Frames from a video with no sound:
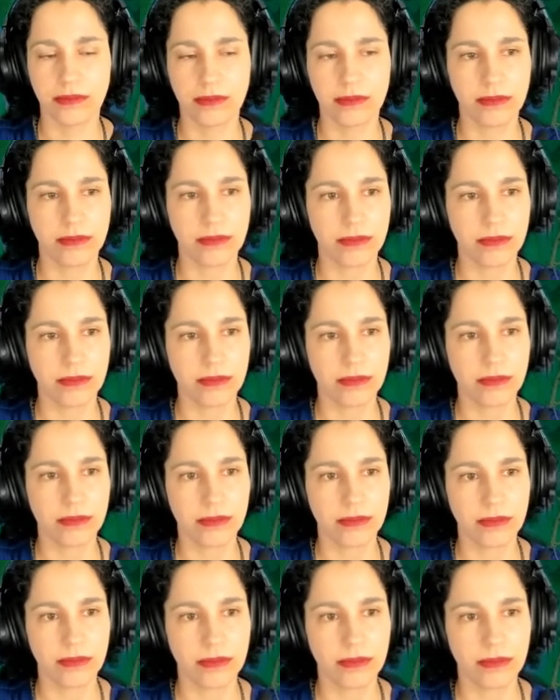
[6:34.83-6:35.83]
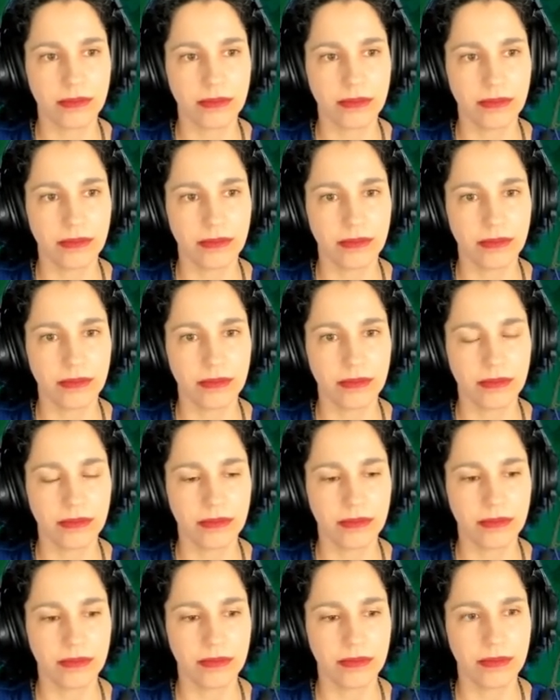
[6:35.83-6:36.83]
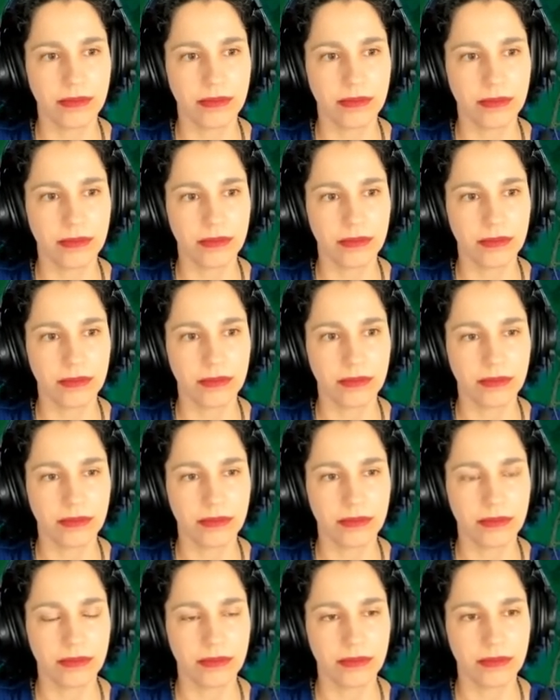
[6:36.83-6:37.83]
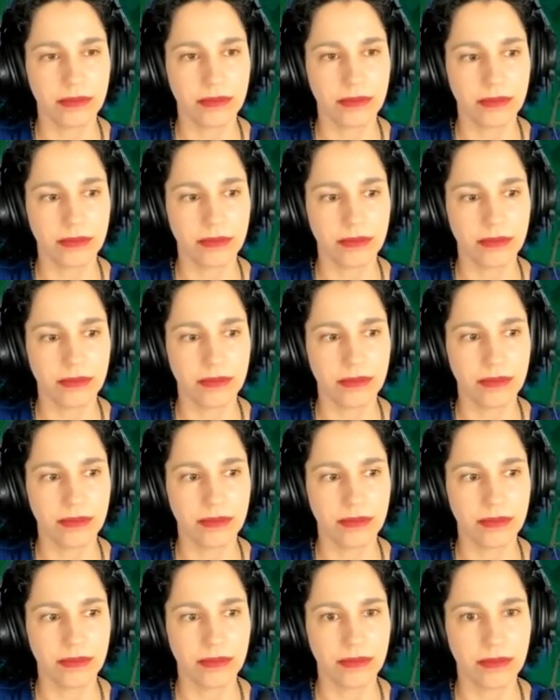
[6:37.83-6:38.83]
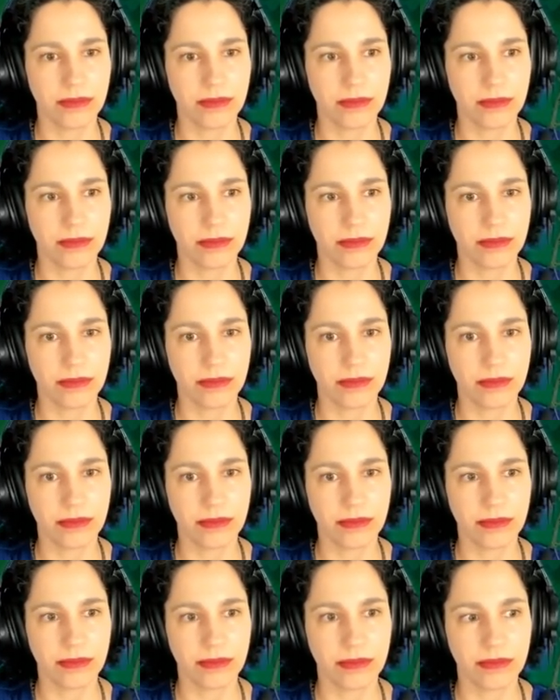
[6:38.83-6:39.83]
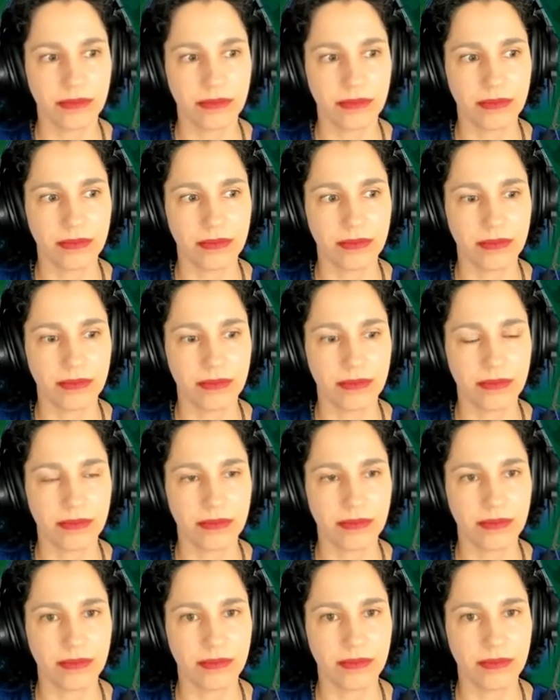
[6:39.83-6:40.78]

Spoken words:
(not speaking)